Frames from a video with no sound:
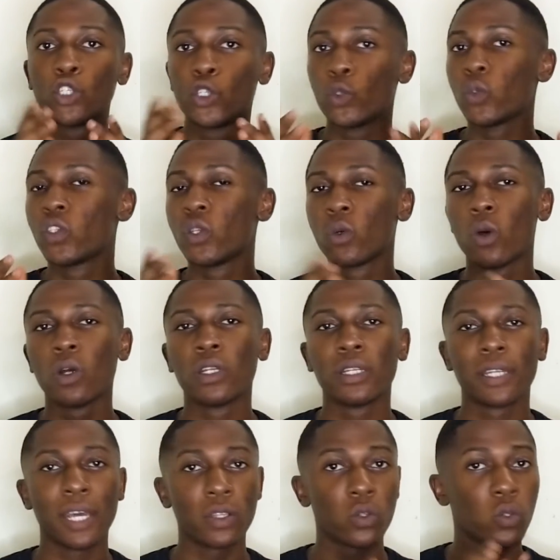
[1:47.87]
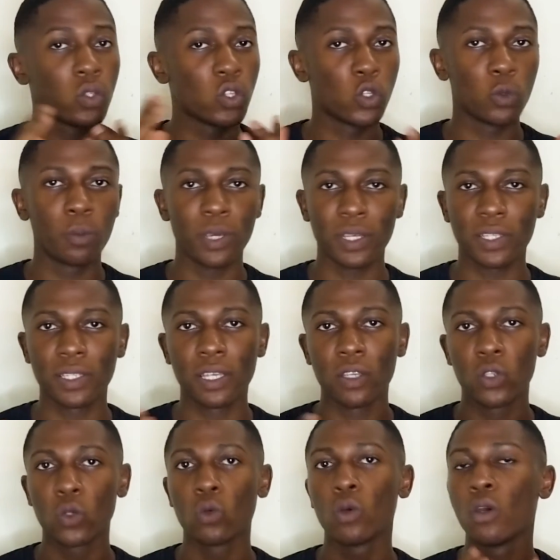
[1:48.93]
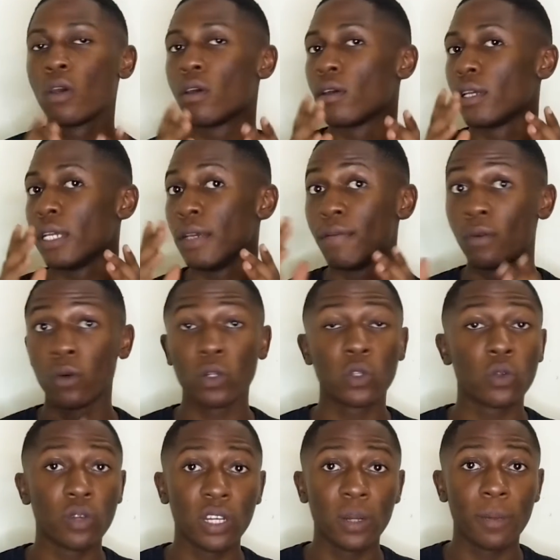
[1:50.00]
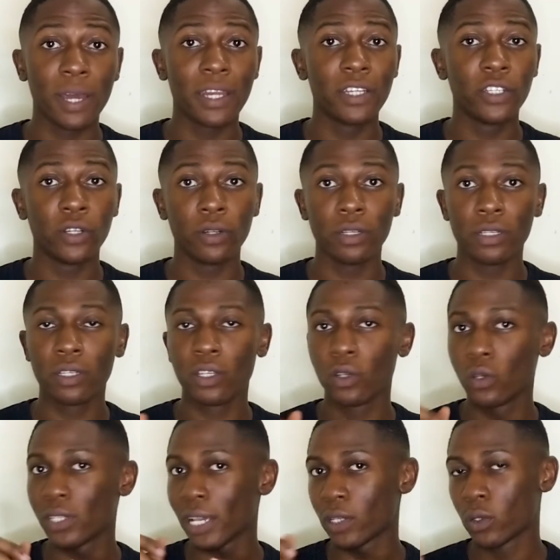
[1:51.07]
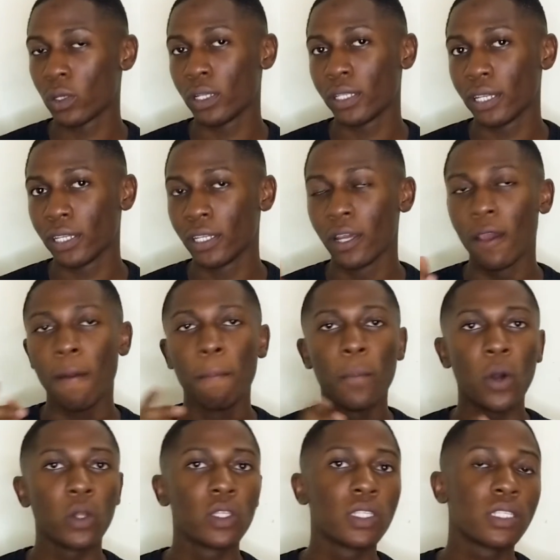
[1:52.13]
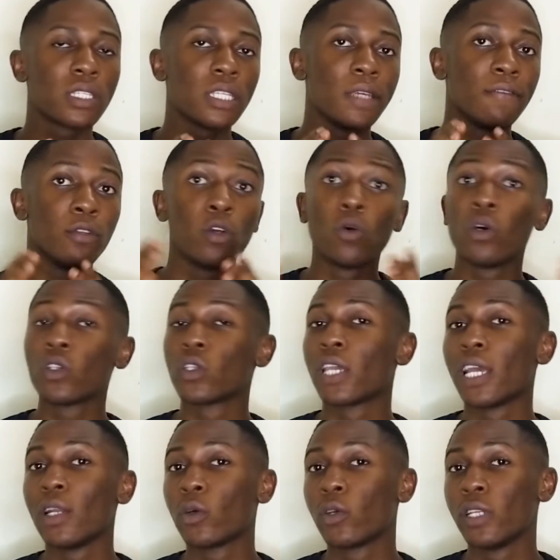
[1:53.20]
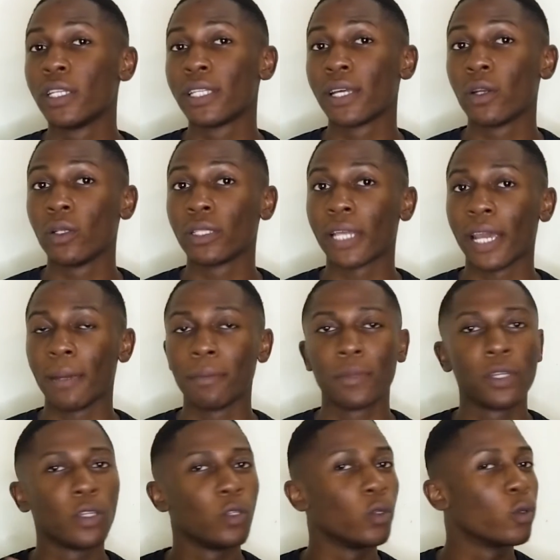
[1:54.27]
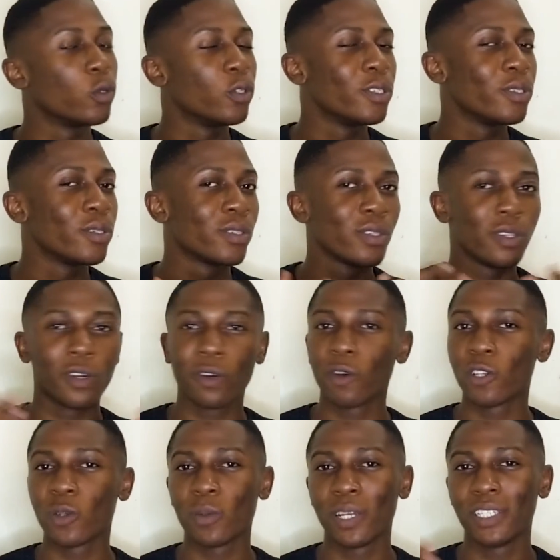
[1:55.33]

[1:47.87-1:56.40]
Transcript: choose the one that suits you best. So if you want to really manage your risk, use isolated. But if you don't want to get liquidated on time, you could use your cross